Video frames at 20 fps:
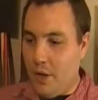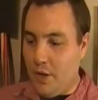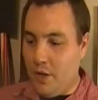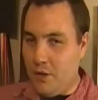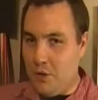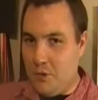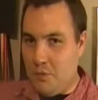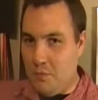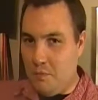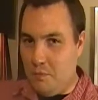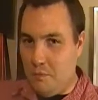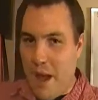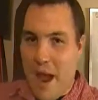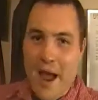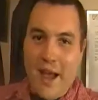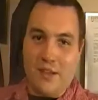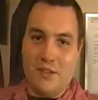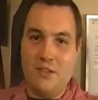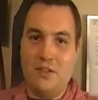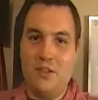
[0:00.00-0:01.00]
that has
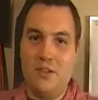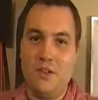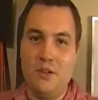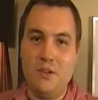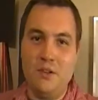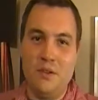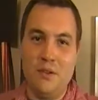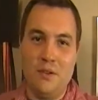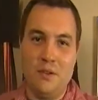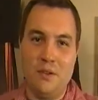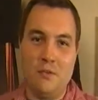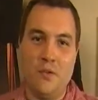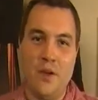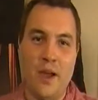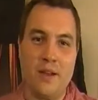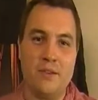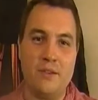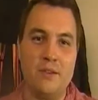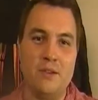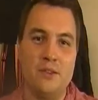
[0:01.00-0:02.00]
masked the
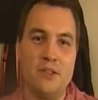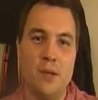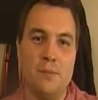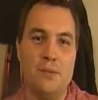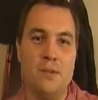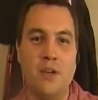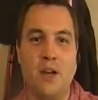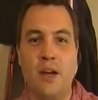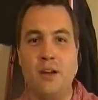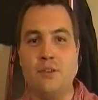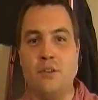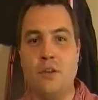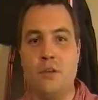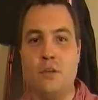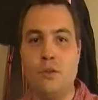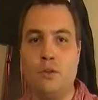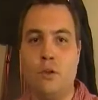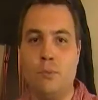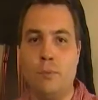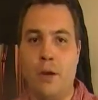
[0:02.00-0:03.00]
fact that they're subsidized
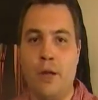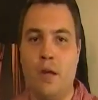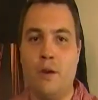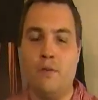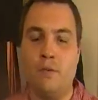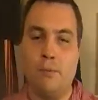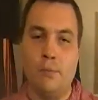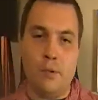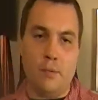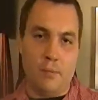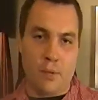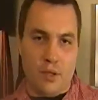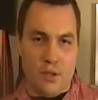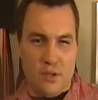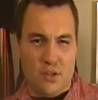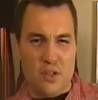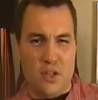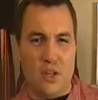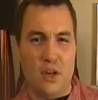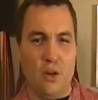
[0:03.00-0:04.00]
and controlled by government.
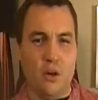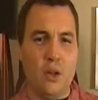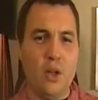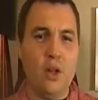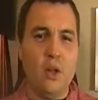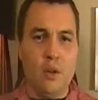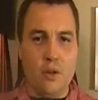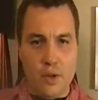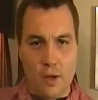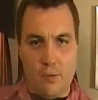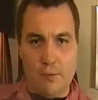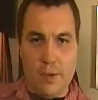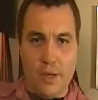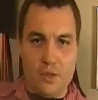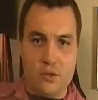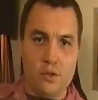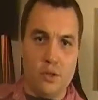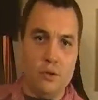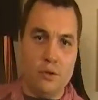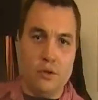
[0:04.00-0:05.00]
But still,
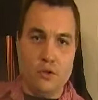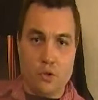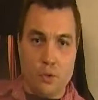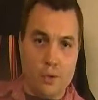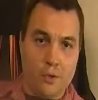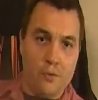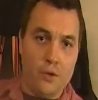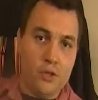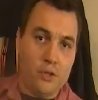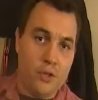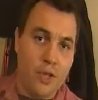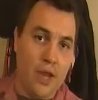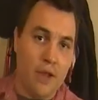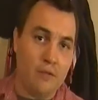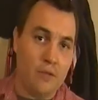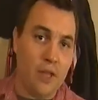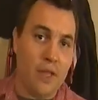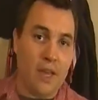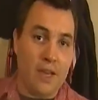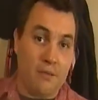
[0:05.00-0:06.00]
government has to, they're so inefficient,
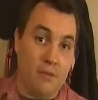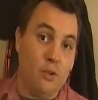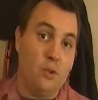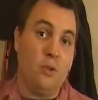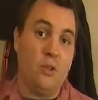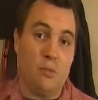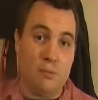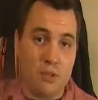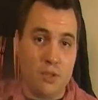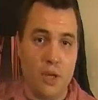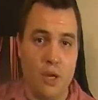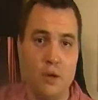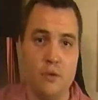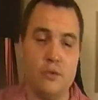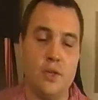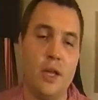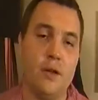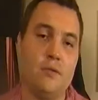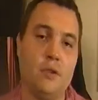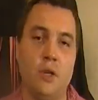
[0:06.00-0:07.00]
they can't even do it
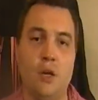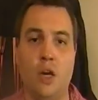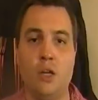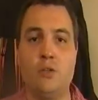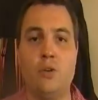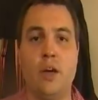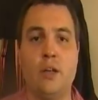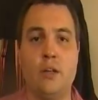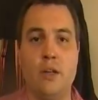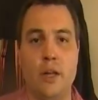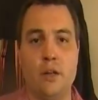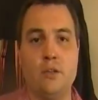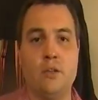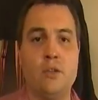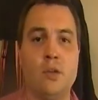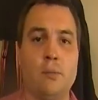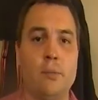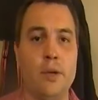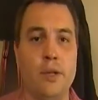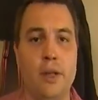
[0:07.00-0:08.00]
themselves. They have to contract it out
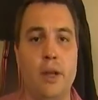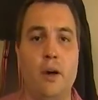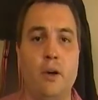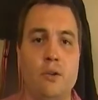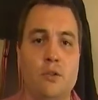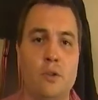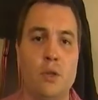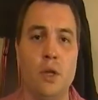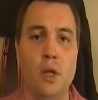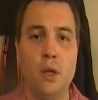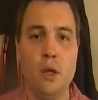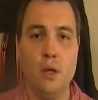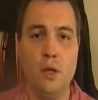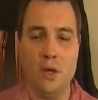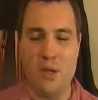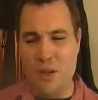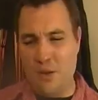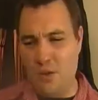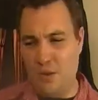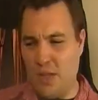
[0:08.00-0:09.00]
to somebody else,
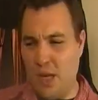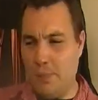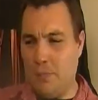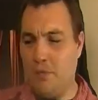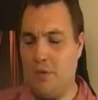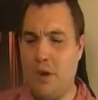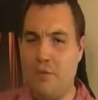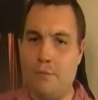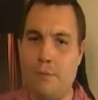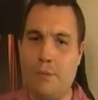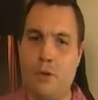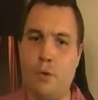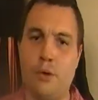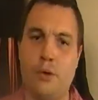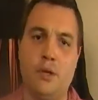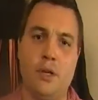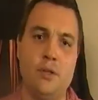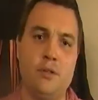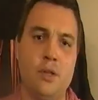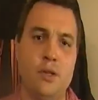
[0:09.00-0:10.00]
another type of government
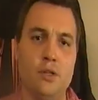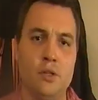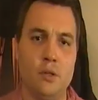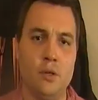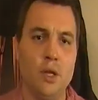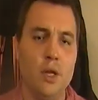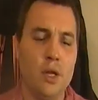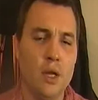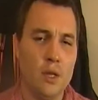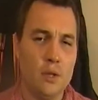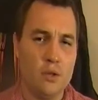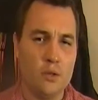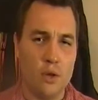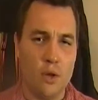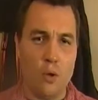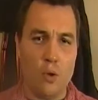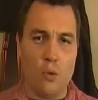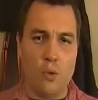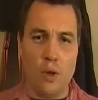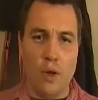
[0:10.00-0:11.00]
organization.
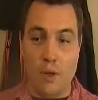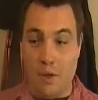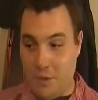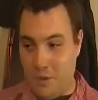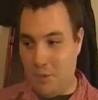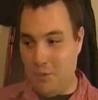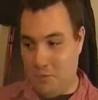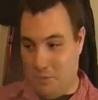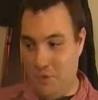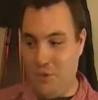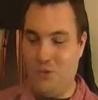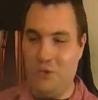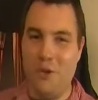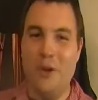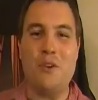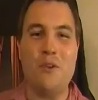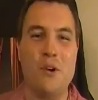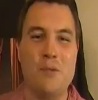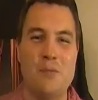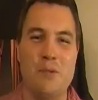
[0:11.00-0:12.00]
So,
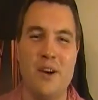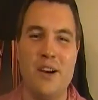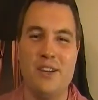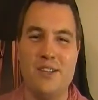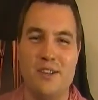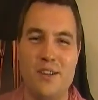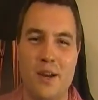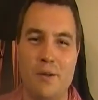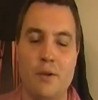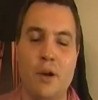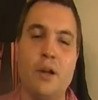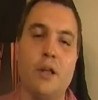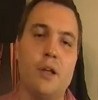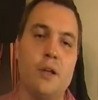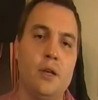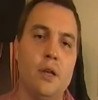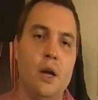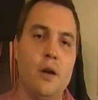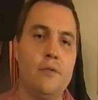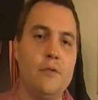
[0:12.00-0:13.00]
usually a corporation,
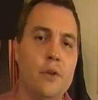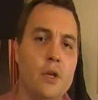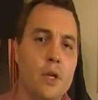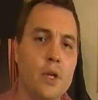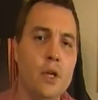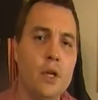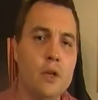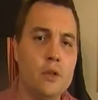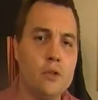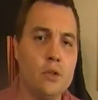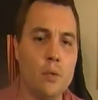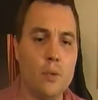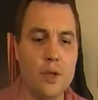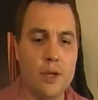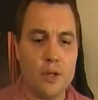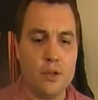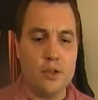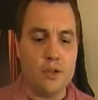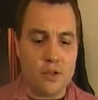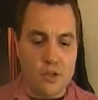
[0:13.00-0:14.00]
ironic enough. So
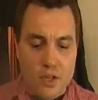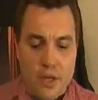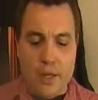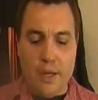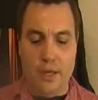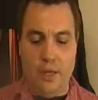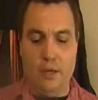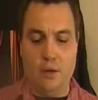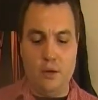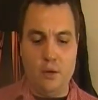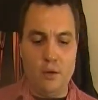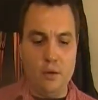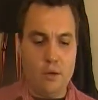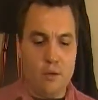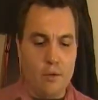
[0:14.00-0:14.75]
we can see